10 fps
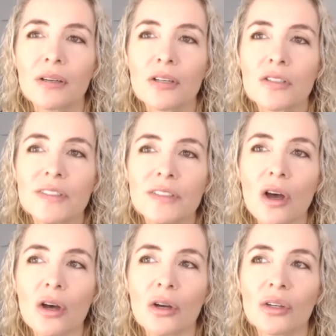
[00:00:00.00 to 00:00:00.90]

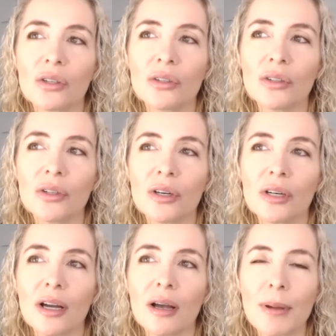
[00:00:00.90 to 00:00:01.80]
So
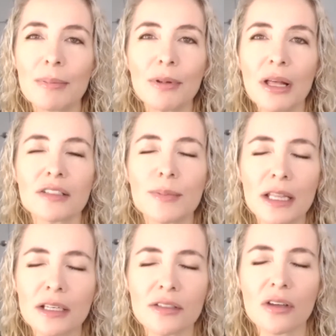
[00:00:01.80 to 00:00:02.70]
people ask me
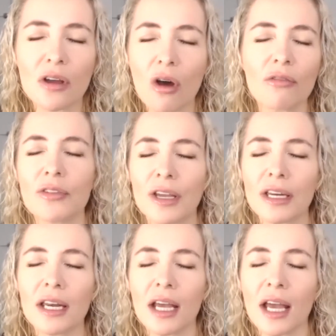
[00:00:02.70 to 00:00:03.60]
this
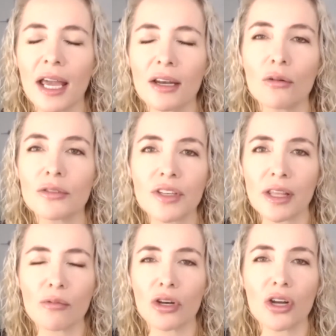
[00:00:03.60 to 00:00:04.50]
often, and also
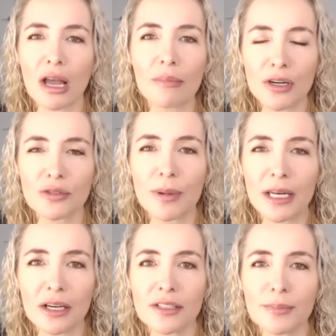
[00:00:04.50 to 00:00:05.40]
they want to know how much money
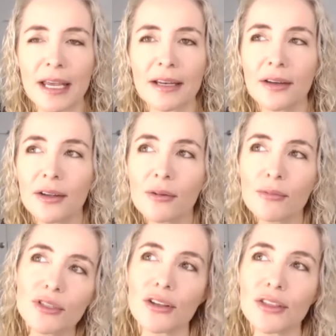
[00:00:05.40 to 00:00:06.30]
I spent,
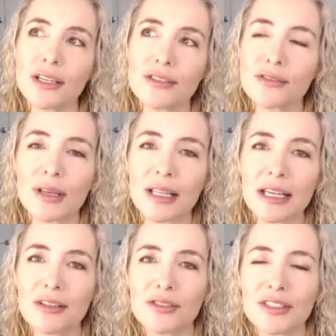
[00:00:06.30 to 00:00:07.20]
which I think is really
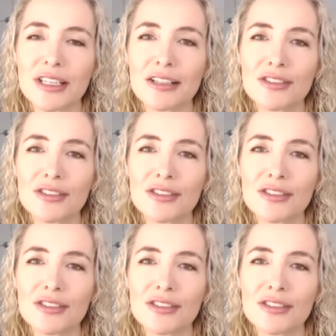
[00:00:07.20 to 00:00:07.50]
interesting.